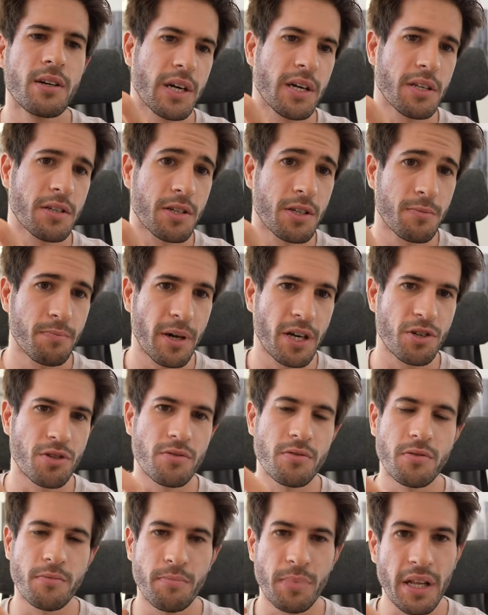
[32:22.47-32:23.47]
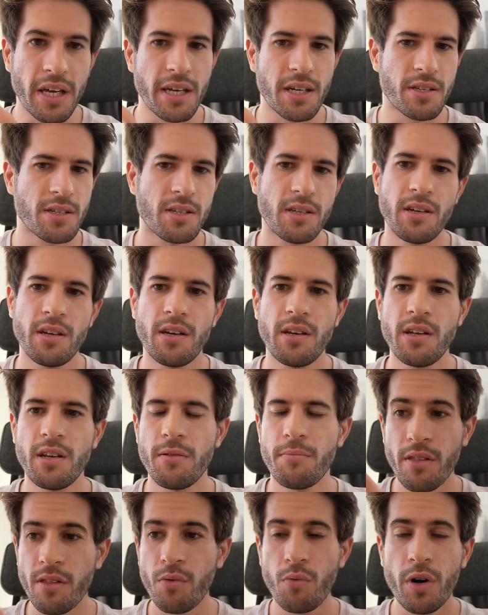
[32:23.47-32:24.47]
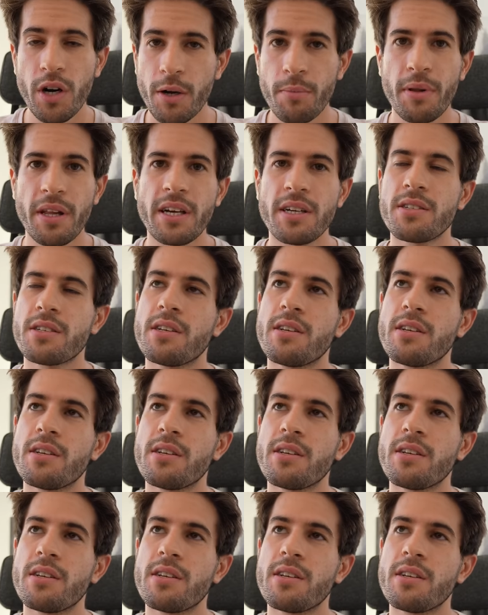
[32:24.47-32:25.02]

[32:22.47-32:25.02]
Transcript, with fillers: and special place in the workplace.